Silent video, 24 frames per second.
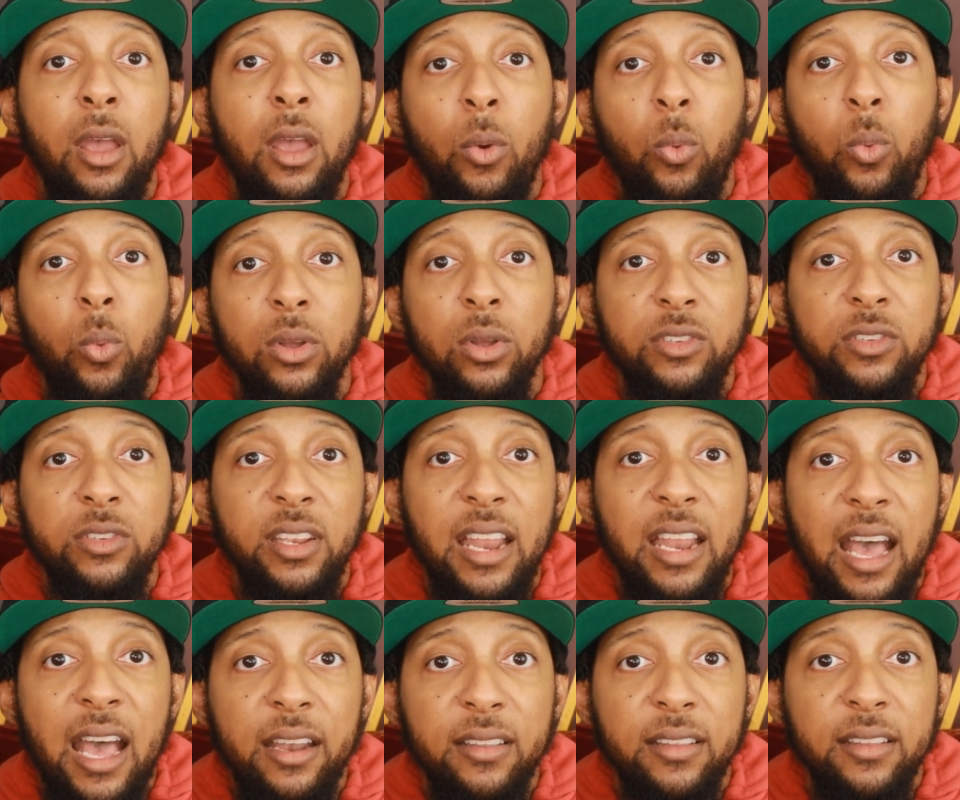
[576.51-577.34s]

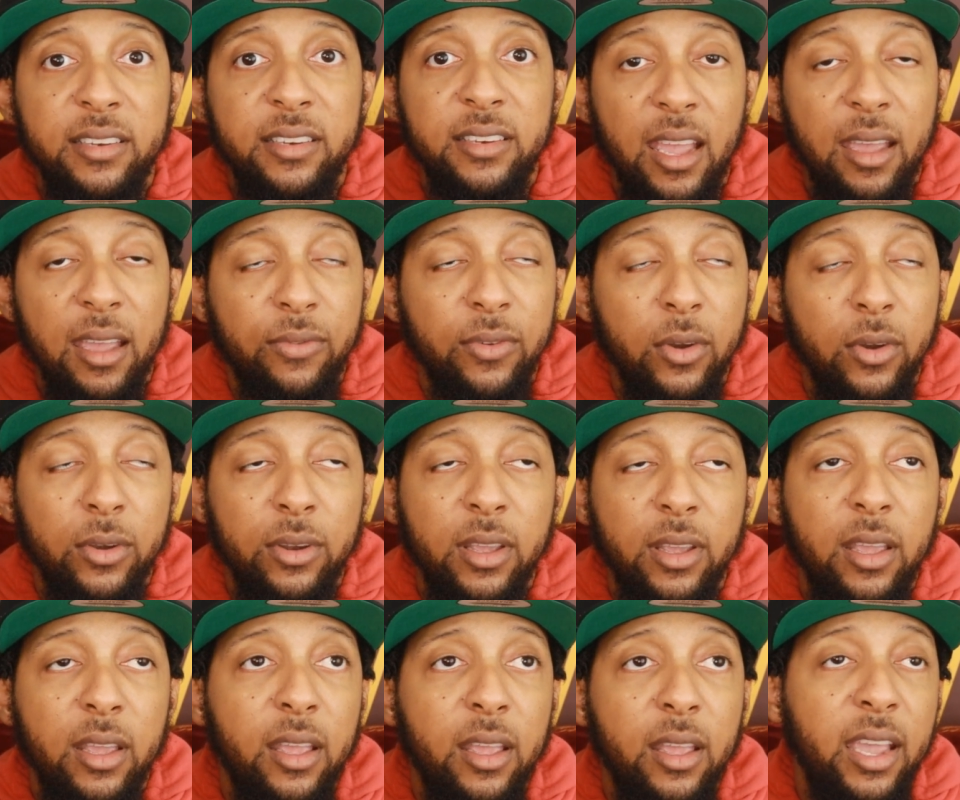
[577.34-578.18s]
Wilson out of
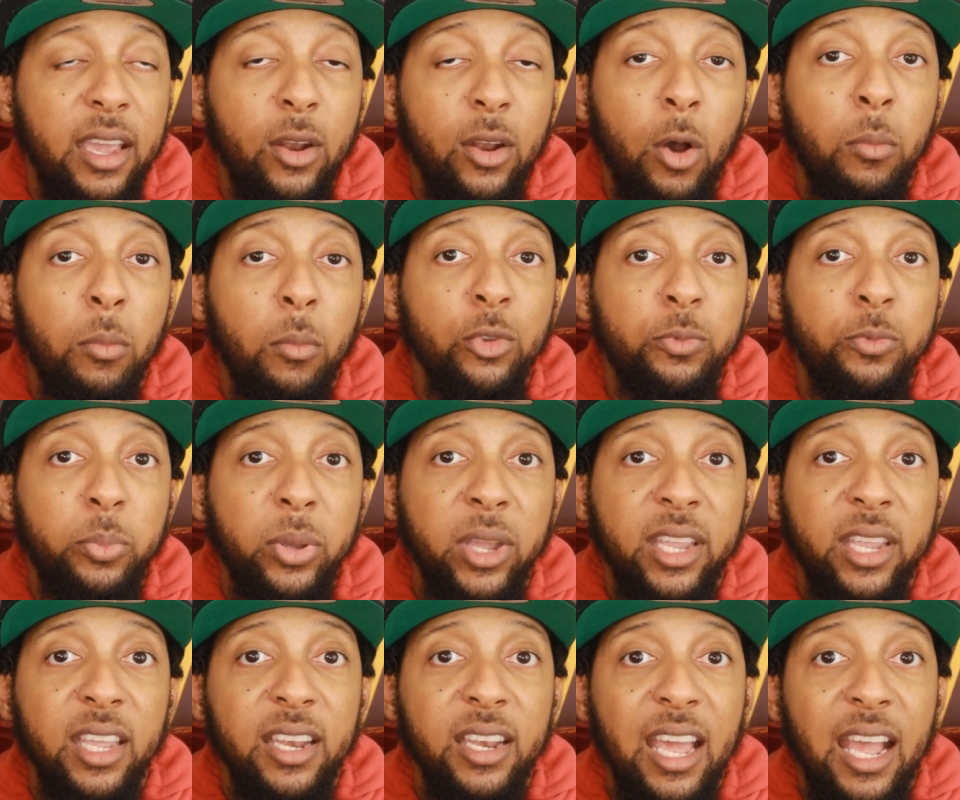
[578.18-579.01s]
Stanford, and almost
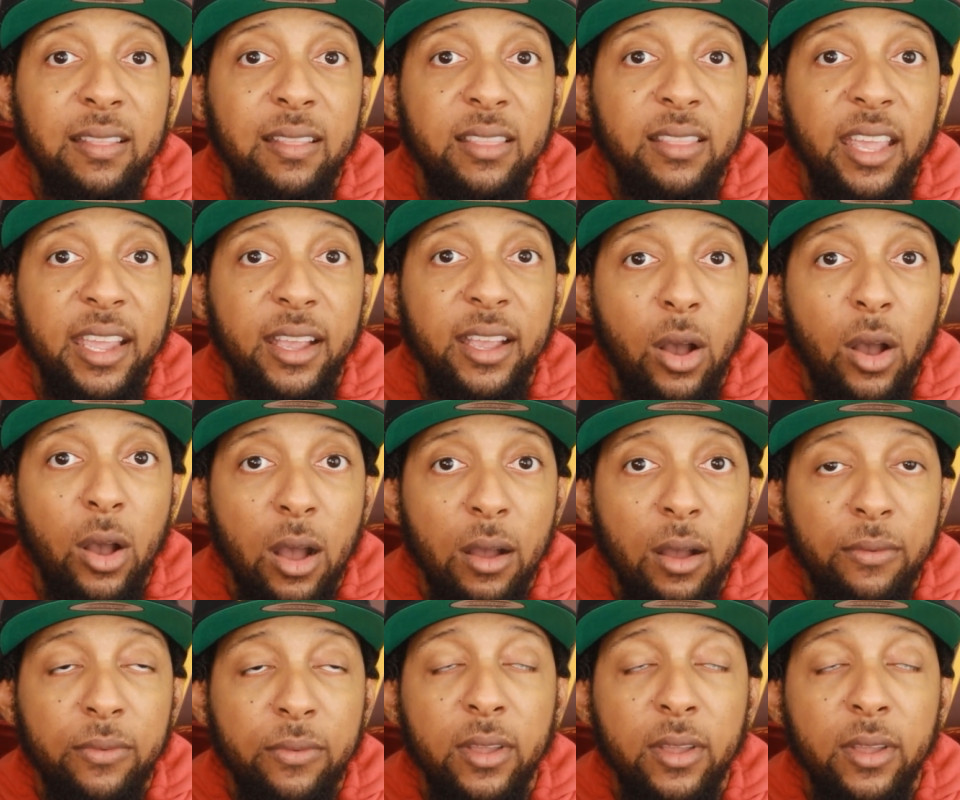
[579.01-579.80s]
picking that thing off.